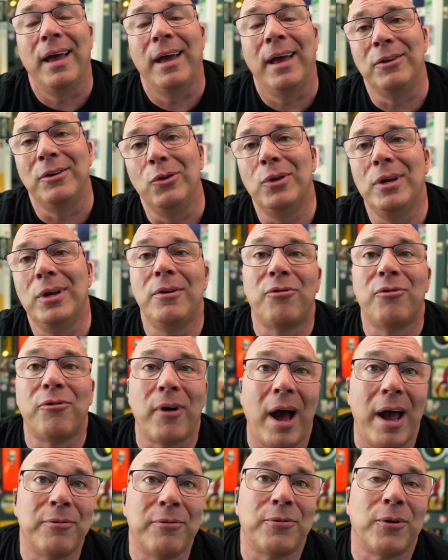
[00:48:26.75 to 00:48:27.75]
and you need
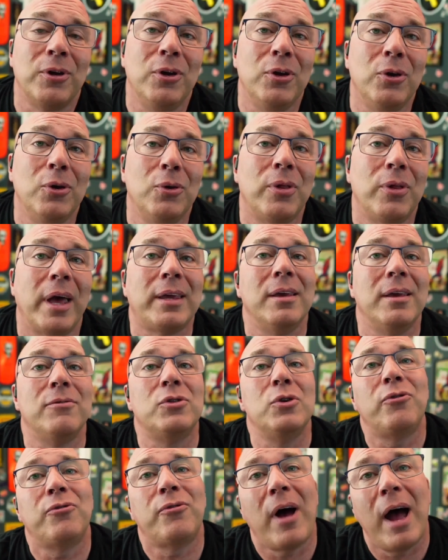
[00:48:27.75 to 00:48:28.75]
$5,000 for you. That
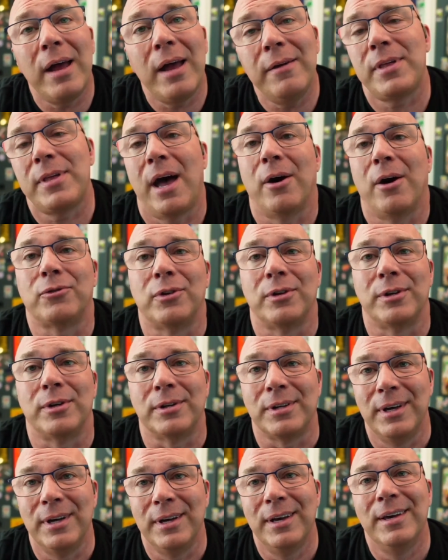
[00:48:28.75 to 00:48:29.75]
gives you
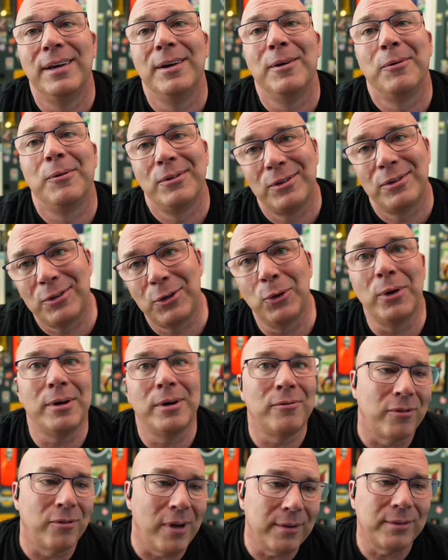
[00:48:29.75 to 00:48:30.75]
$5,000
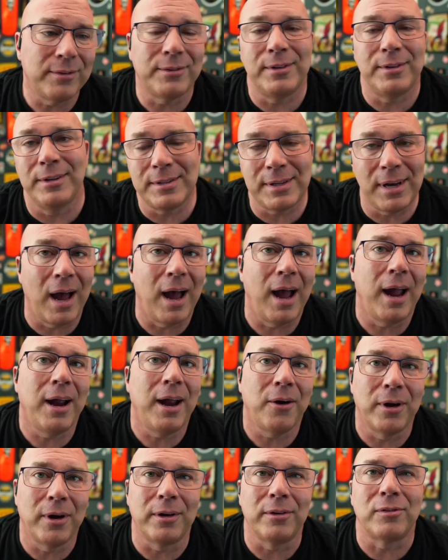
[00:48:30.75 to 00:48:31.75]
to invest into
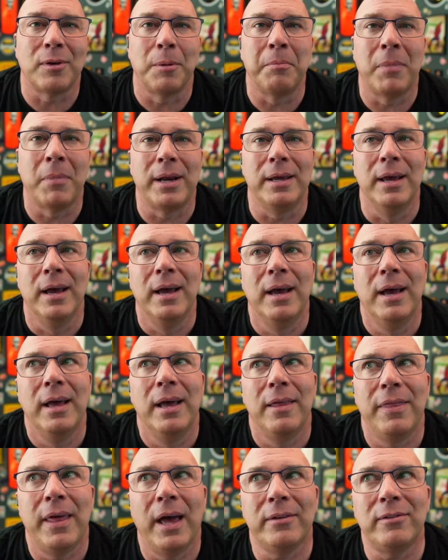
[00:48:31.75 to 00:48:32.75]
hiring somebody.
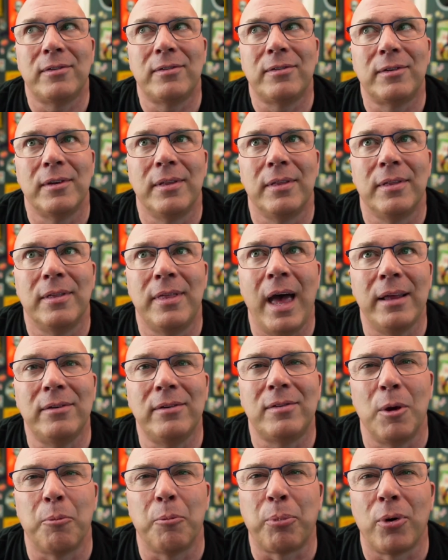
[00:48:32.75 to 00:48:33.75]
That's
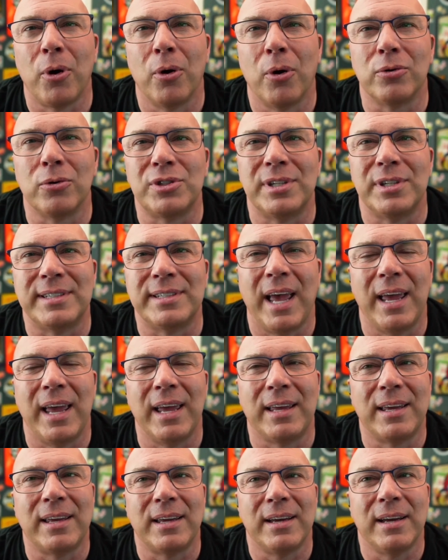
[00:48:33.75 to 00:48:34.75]
the approach to
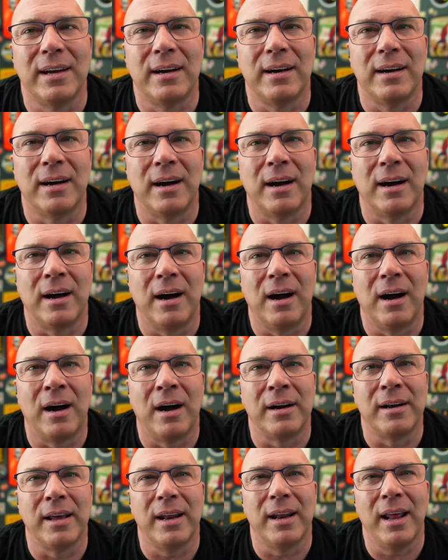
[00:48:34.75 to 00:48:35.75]
take
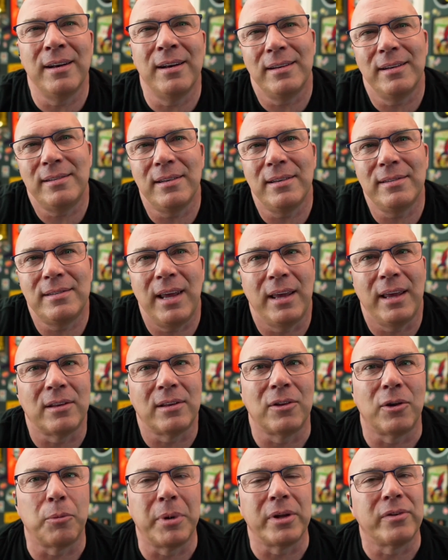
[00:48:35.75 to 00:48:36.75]
on it. And it does
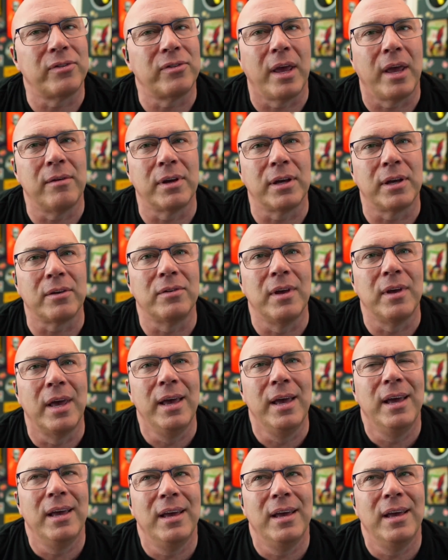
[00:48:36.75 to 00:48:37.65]
take a little bit of savings.